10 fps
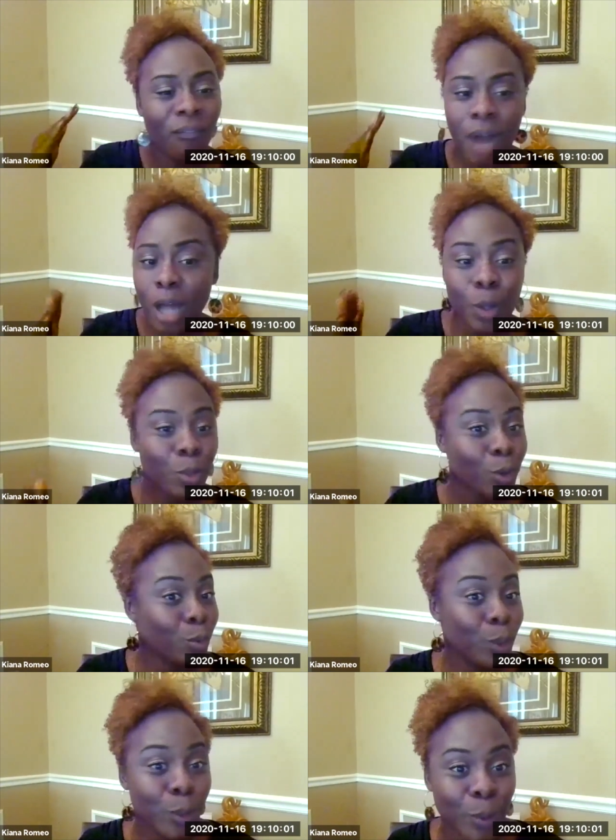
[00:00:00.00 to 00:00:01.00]
follow the
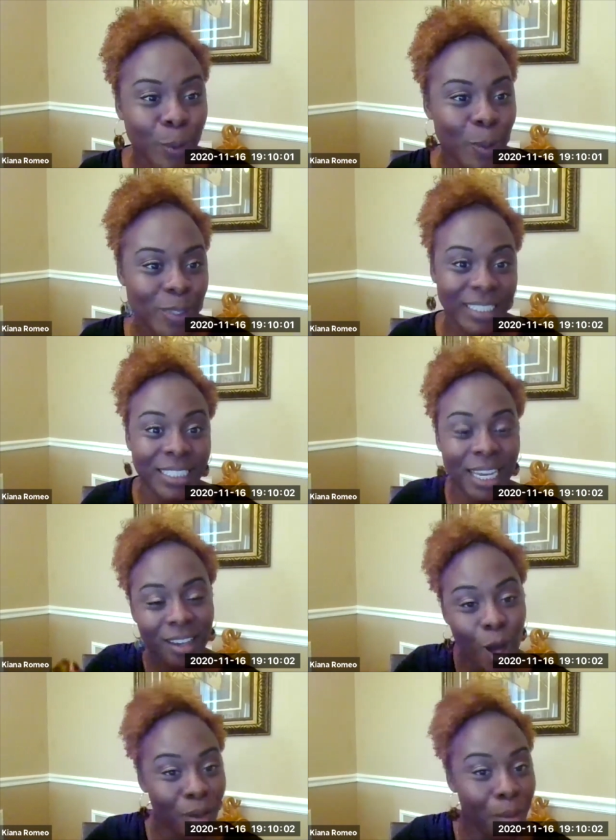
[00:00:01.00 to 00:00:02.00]
rules and check
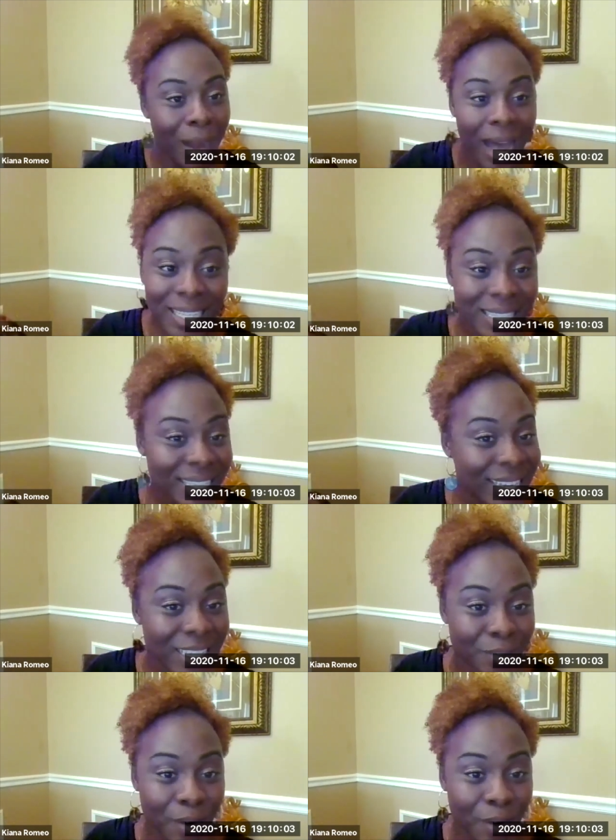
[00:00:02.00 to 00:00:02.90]
all the boxes,